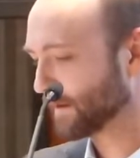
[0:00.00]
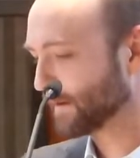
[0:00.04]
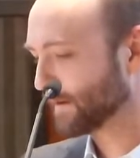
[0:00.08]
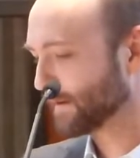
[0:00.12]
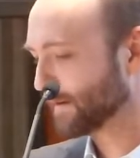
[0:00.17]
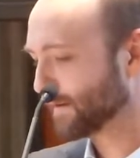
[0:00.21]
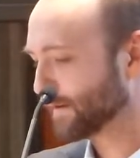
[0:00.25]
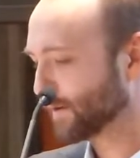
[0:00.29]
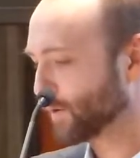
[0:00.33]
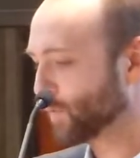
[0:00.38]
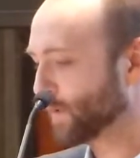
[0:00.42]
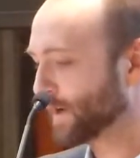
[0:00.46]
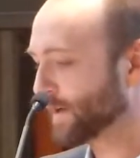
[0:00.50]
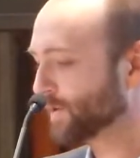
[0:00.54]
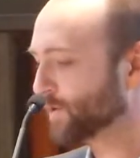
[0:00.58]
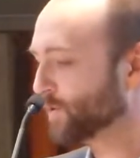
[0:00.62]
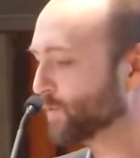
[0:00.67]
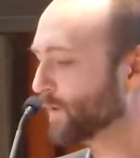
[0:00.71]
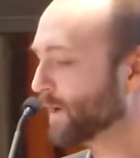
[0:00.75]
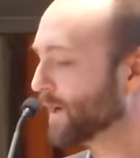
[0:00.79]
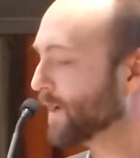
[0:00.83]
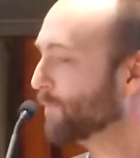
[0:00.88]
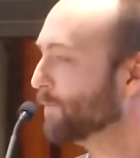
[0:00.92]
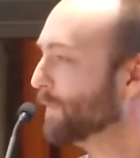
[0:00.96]
So what
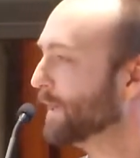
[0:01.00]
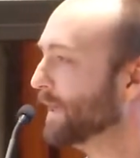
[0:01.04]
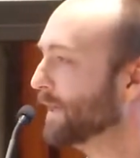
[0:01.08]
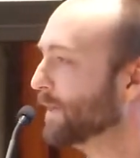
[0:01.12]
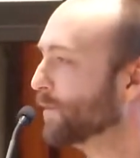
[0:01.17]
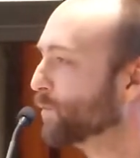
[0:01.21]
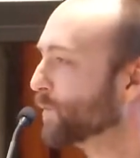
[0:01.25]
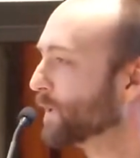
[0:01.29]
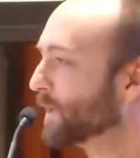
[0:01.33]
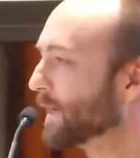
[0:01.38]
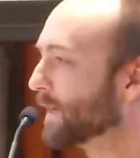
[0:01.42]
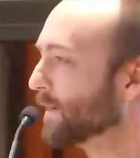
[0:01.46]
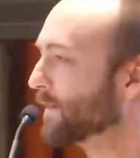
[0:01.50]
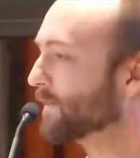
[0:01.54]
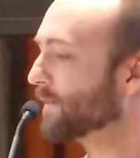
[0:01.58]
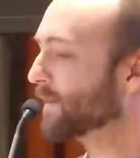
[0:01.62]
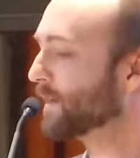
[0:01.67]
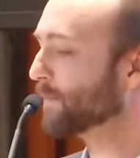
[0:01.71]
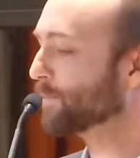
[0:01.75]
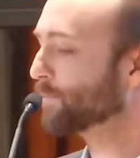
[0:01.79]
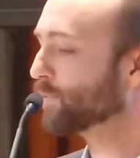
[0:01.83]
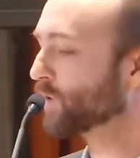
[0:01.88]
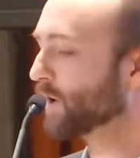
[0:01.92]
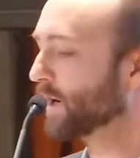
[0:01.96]
do I mean when I
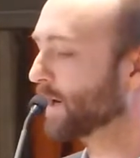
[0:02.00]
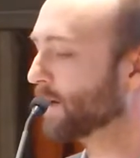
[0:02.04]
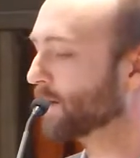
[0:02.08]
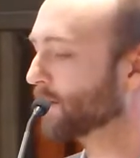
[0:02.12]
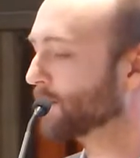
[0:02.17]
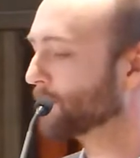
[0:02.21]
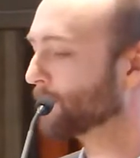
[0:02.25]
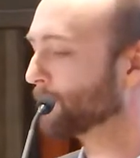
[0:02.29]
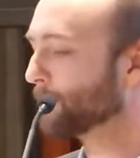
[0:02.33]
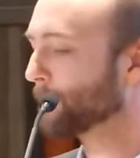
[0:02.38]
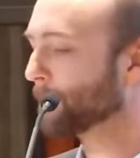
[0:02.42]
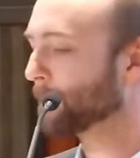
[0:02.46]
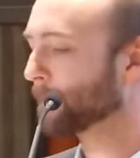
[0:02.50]
say prayer?